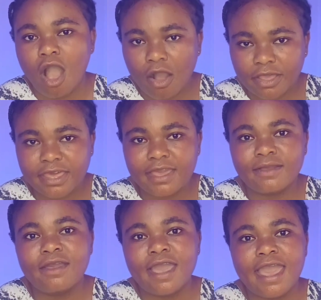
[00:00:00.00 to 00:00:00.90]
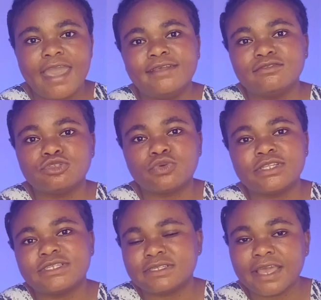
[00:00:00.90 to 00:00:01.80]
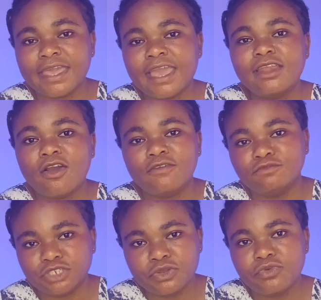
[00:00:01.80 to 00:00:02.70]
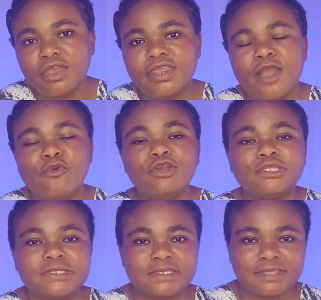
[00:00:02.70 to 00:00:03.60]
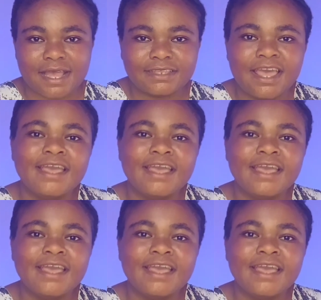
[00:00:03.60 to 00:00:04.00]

Okay, and 22nd of January they are going to start